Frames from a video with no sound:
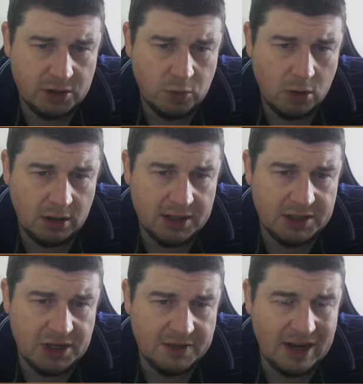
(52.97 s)
Just 1
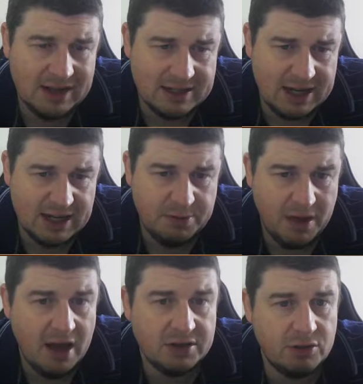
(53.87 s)
clean sheet in the last 6,
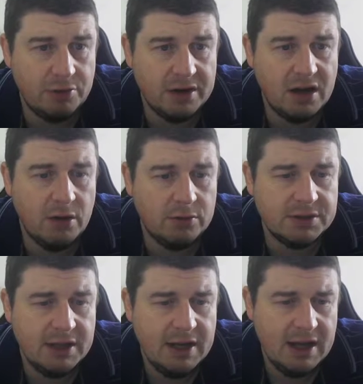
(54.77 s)
but they are scoring goals.